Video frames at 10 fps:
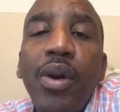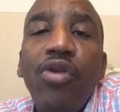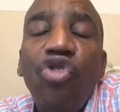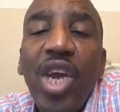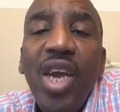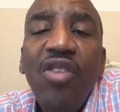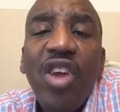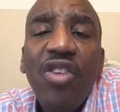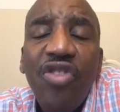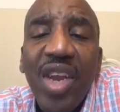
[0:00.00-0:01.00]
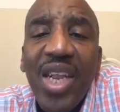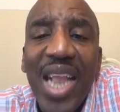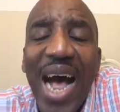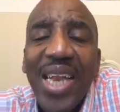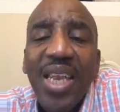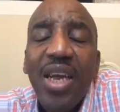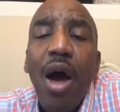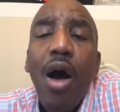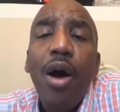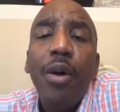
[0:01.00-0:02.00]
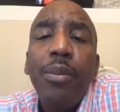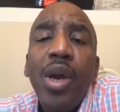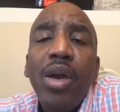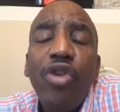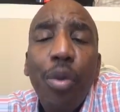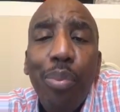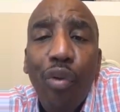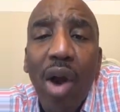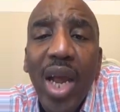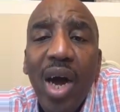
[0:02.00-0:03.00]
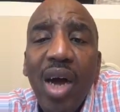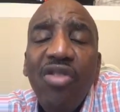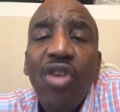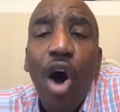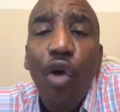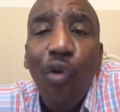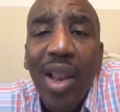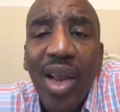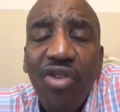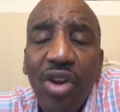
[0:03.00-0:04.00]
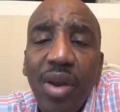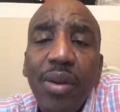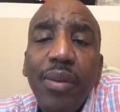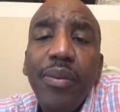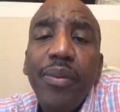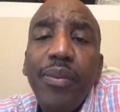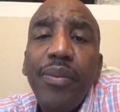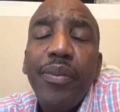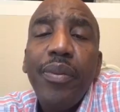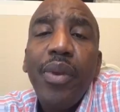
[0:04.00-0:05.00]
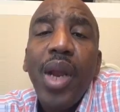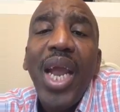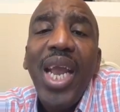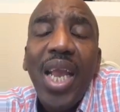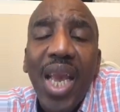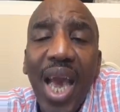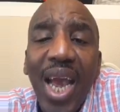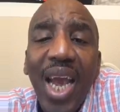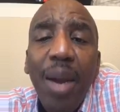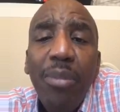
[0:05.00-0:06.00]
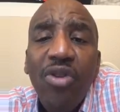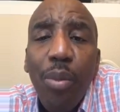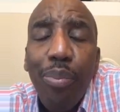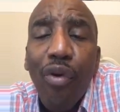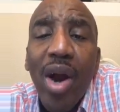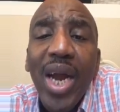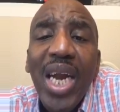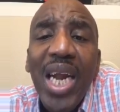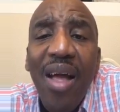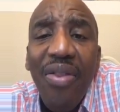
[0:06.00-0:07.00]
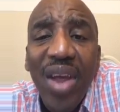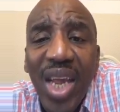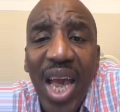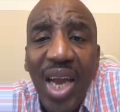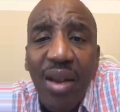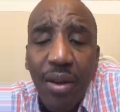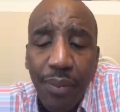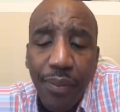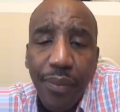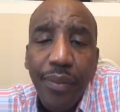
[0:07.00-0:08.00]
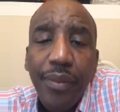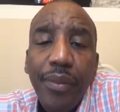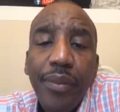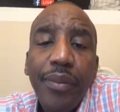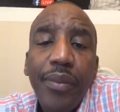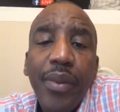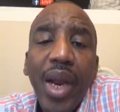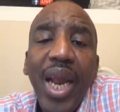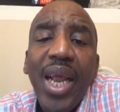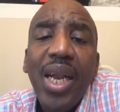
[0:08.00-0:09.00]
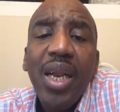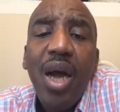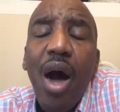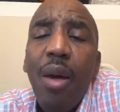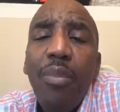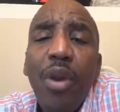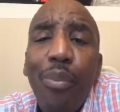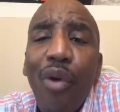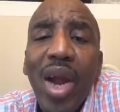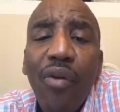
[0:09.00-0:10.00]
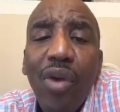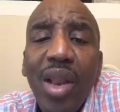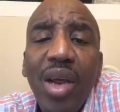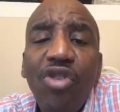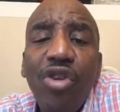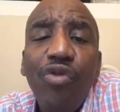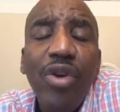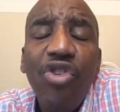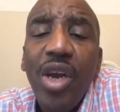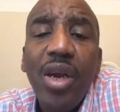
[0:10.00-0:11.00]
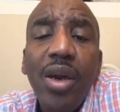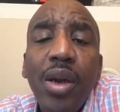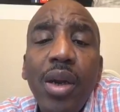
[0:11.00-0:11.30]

Jesus did not come to bring us a religion. He came to bring the kingdom. He didn't come to bring a religion, Regina,